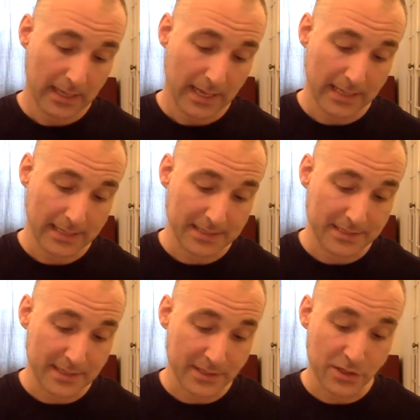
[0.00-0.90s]
And he
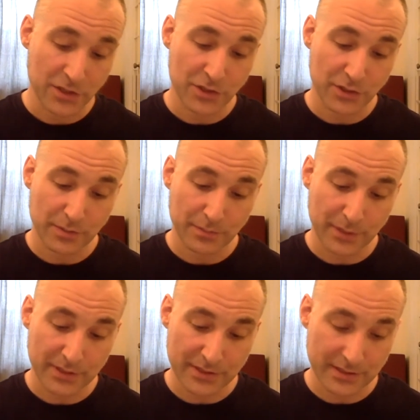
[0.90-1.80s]
says certain
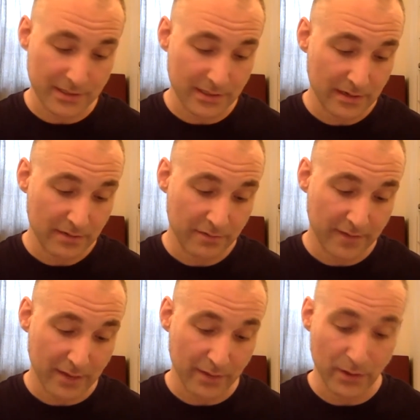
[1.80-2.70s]
persons
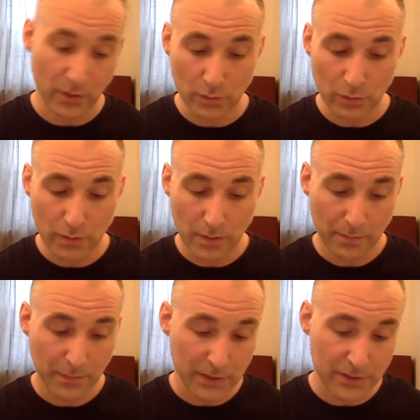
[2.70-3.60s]
found their own
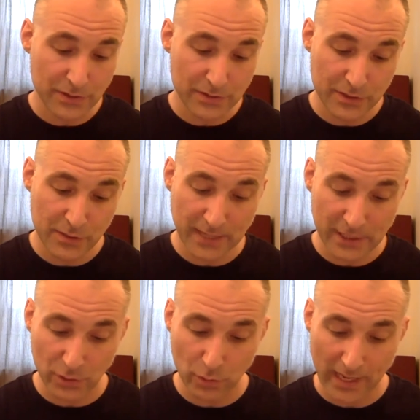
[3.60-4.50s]
personal
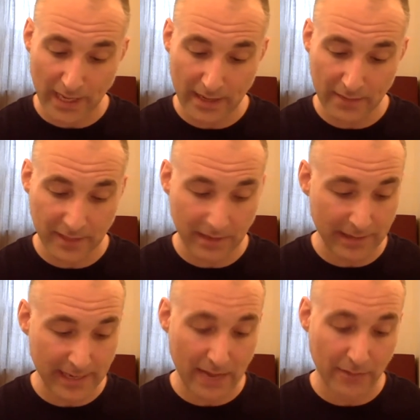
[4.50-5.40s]
special way of
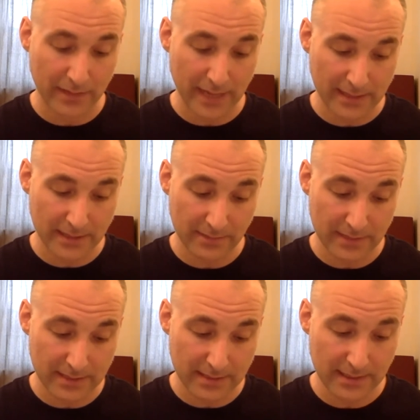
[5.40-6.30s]
carrying out the
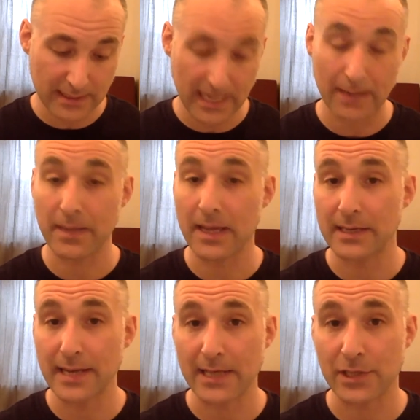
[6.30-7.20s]
activities that came
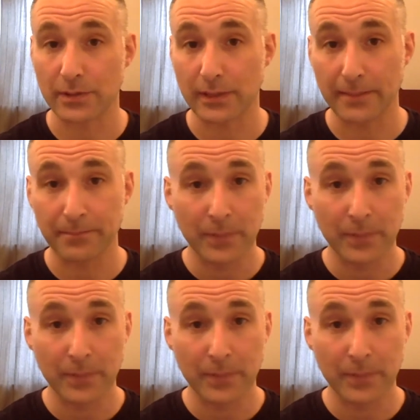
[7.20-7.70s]
naturally.